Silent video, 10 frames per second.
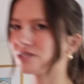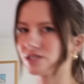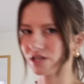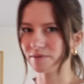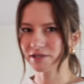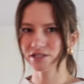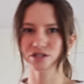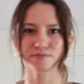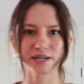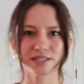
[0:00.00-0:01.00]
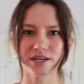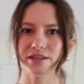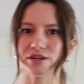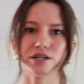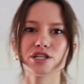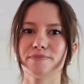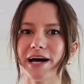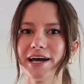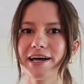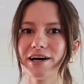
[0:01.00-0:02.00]
Starbucks espresso that you can just
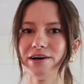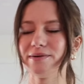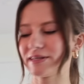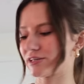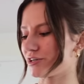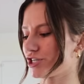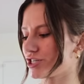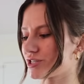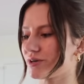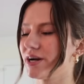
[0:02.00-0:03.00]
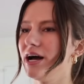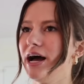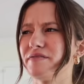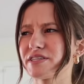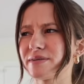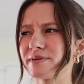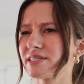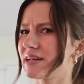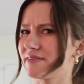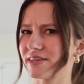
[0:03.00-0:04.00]
buy at home at the grocery store. And for some
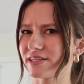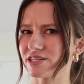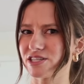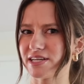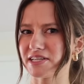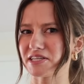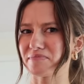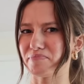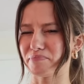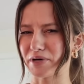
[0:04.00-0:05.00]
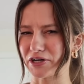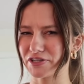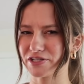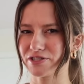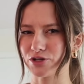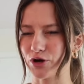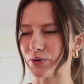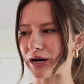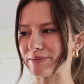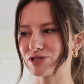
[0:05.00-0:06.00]
reason, everything's just tasting burnt.
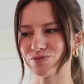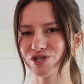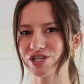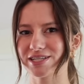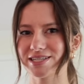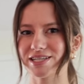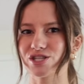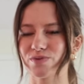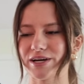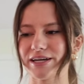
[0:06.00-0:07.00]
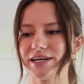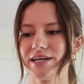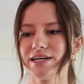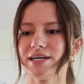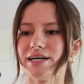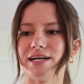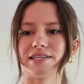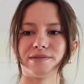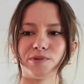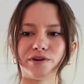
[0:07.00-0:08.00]
So I'm switching to this one.
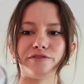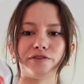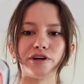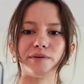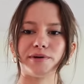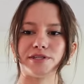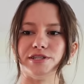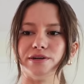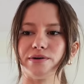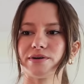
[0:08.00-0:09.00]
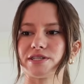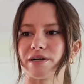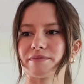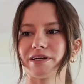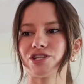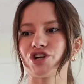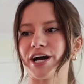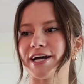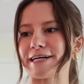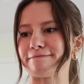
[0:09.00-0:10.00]
It's more affordable too, so I'm gonna
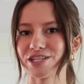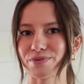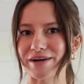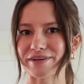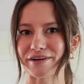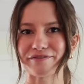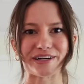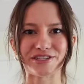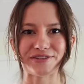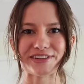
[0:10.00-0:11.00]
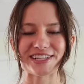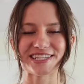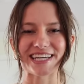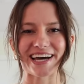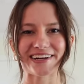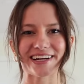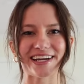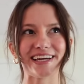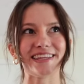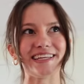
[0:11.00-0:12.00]
try it. Because we're having our friends over on
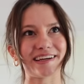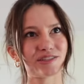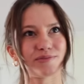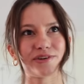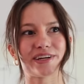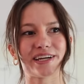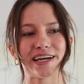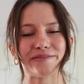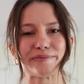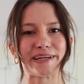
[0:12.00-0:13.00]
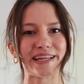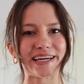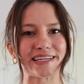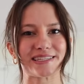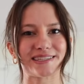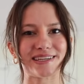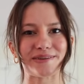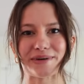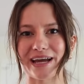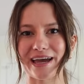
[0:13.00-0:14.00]
Saturday, the next morning, everybody likes
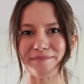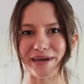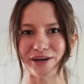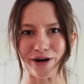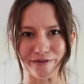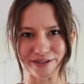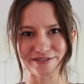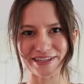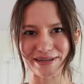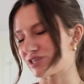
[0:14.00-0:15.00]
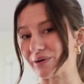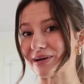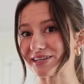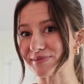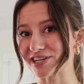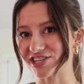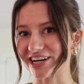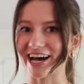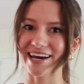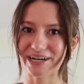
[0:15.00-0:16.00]
it when I make coffees for them. So I wanted to make sure
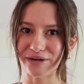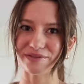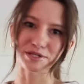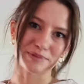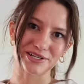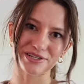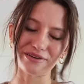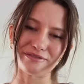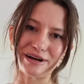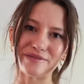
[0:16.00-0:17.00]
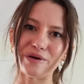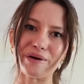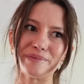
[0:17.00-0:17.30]
I had enough espresso for everyone.